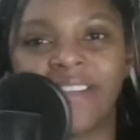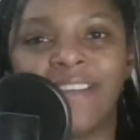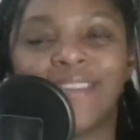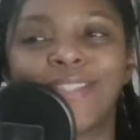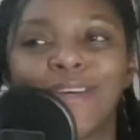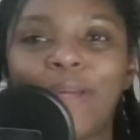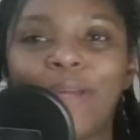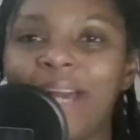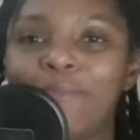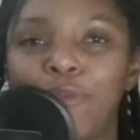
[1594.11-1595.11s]
So when I
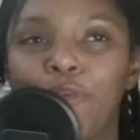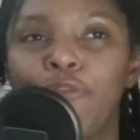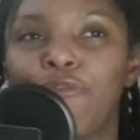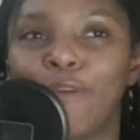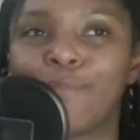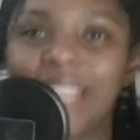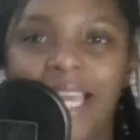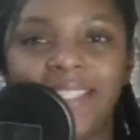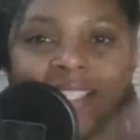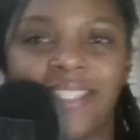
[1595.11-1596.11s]
moved from state
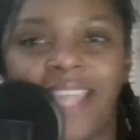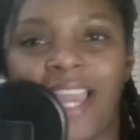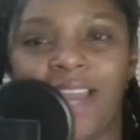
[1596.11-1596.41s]
to state,